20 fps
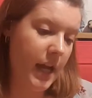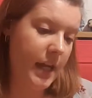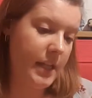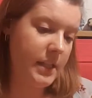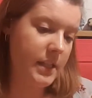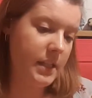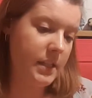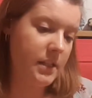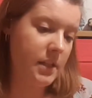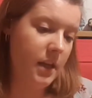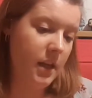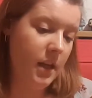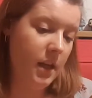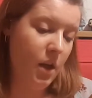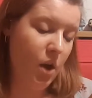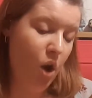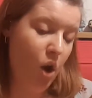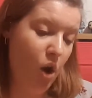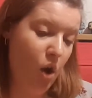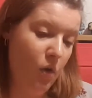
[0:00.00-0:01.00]
acid,
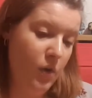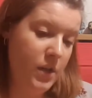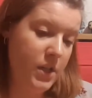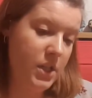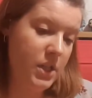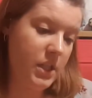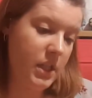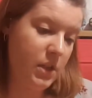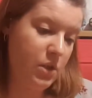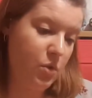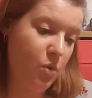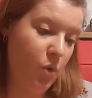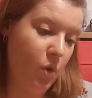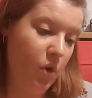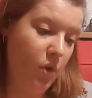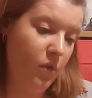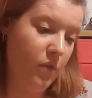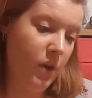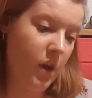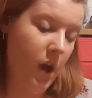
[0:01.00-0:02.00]
orange essential
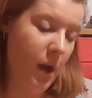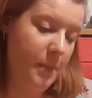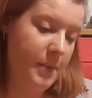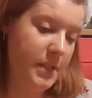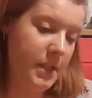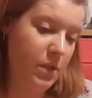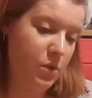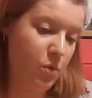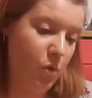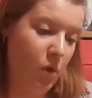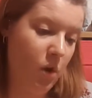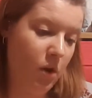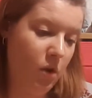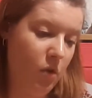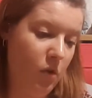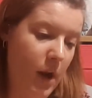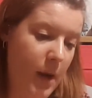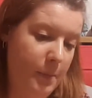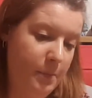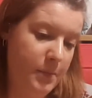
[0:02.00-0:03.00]
oil, lime essential oil and
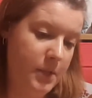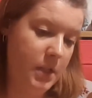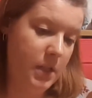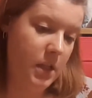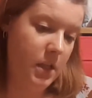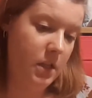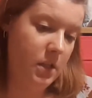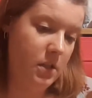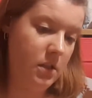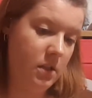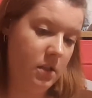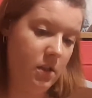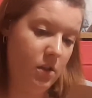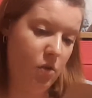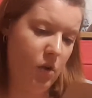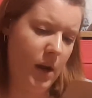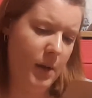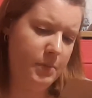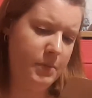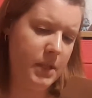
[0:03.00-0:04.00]
grapeseed.
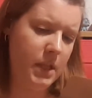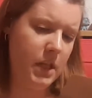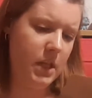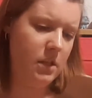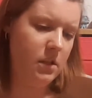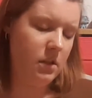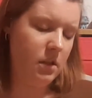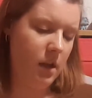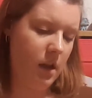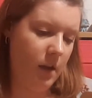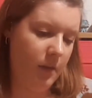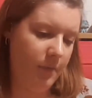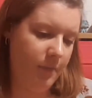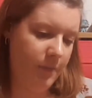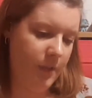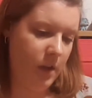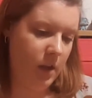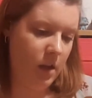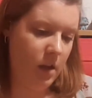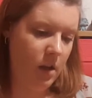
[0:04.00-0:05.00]
Grapeseed? Yeah.
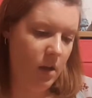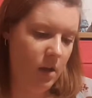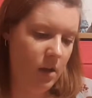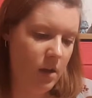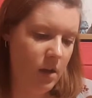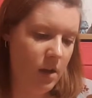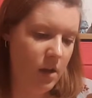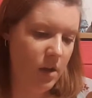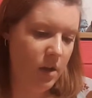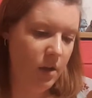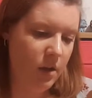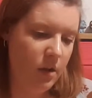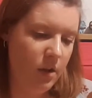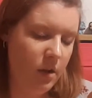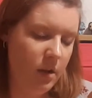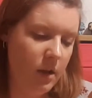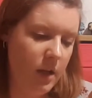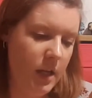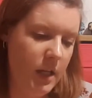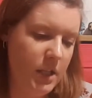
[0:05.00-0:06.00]

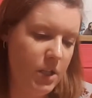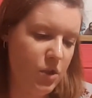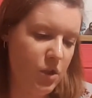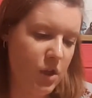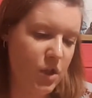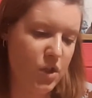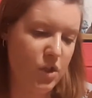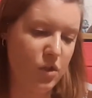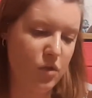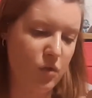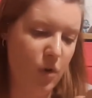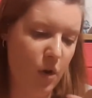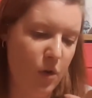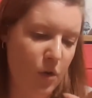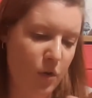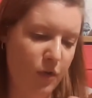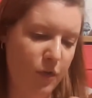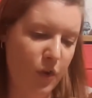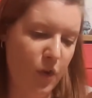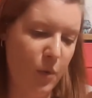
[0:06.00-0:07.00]
Instructions. Throw
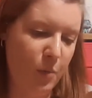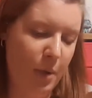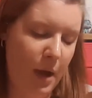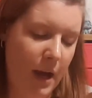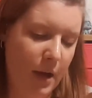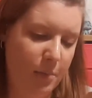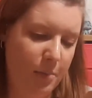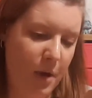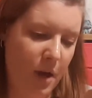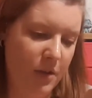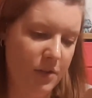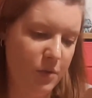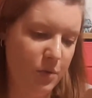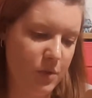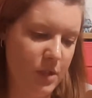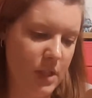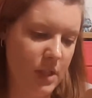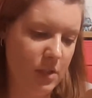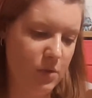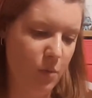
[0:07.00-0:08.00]
your Floo powder bath
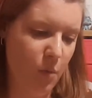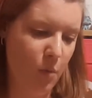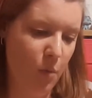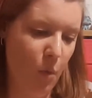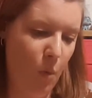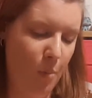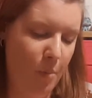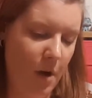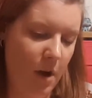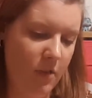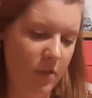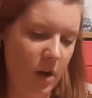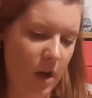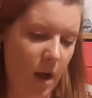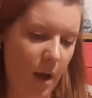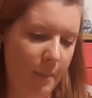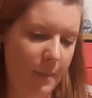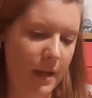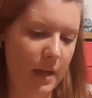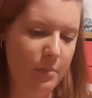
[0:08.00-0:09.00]
salt into a warm bath,
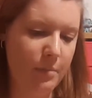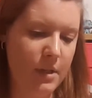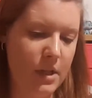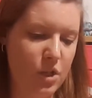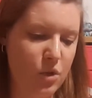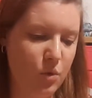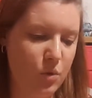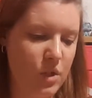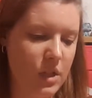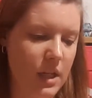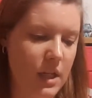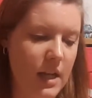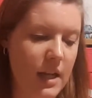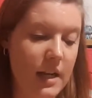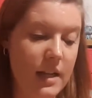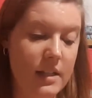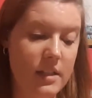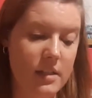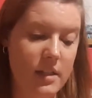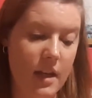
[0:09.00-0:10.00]
climb in and be sure to
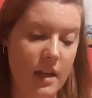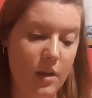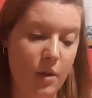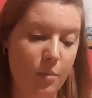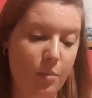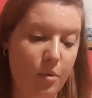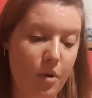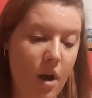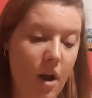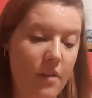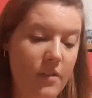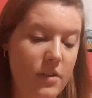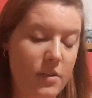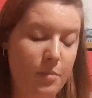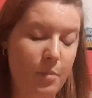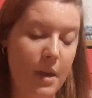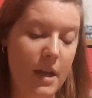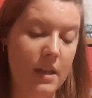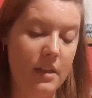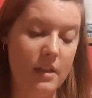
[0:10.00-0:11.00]
clearly state your
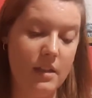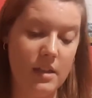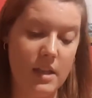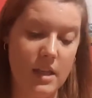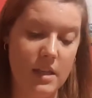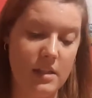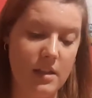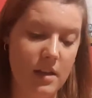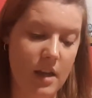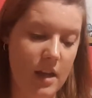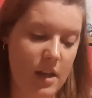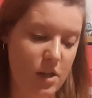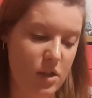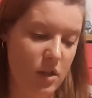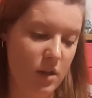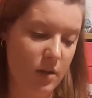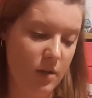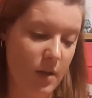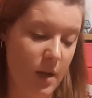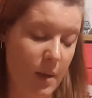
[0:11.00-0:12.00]
private bathing
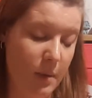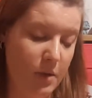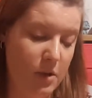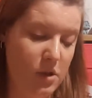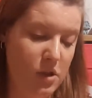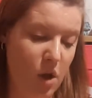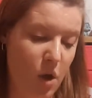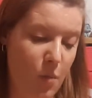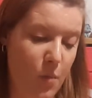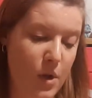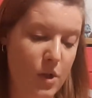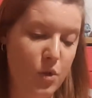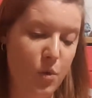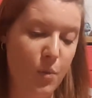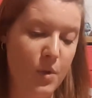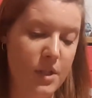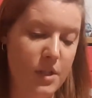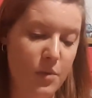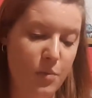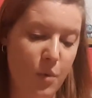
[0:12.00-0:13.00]
destination because no witch or
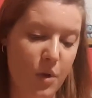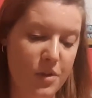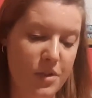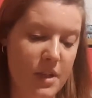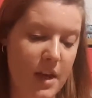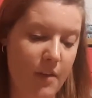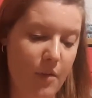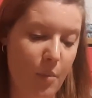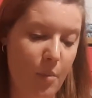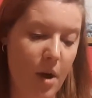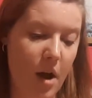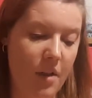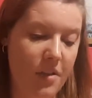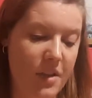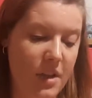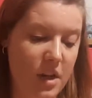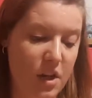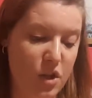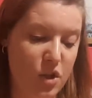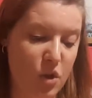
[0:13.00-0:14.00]
wizard wants to have a bath
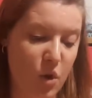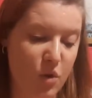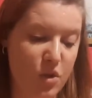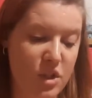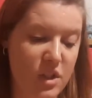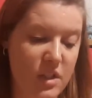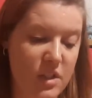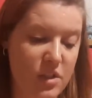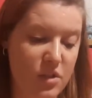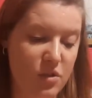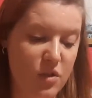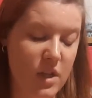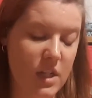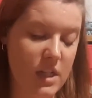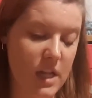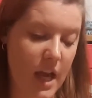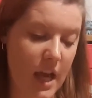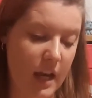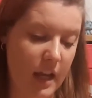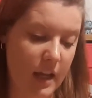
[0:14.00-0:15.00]
in a dodgy street
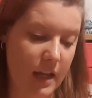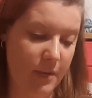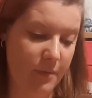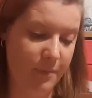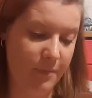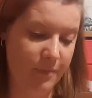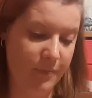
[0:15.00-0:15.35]
alley.